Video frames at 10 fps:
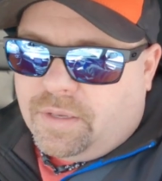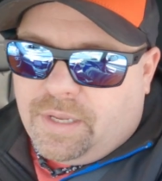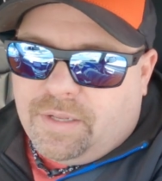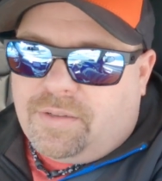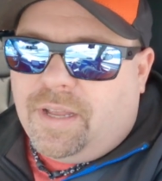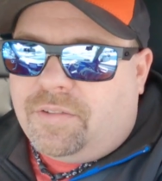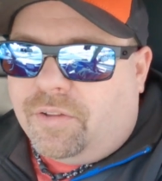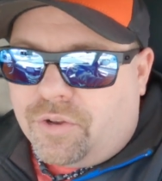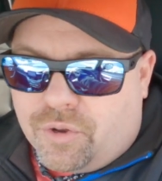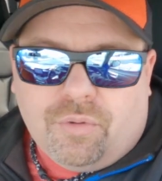in
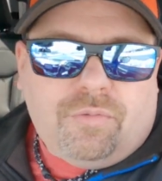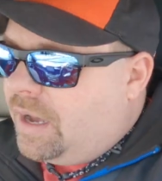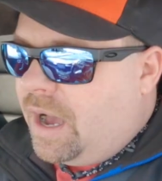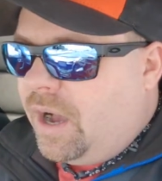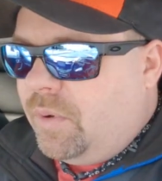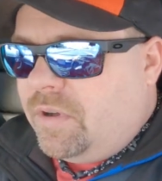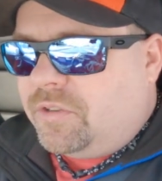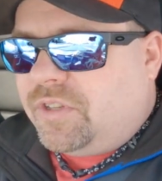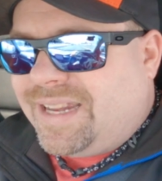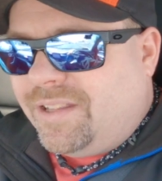Tesla news, we
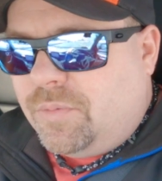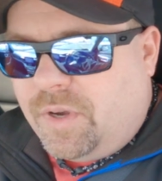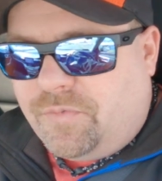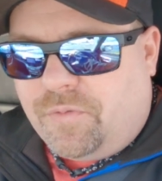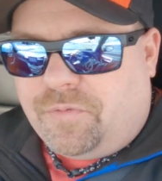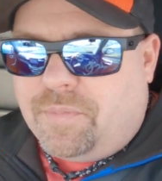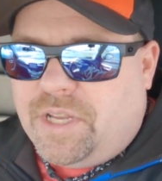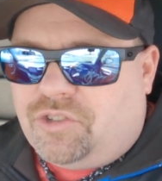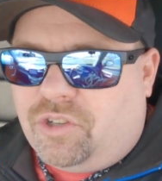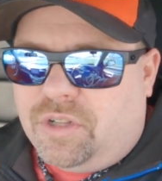also got a little bit of
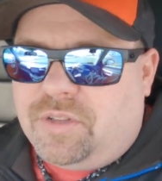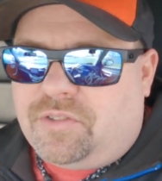information on the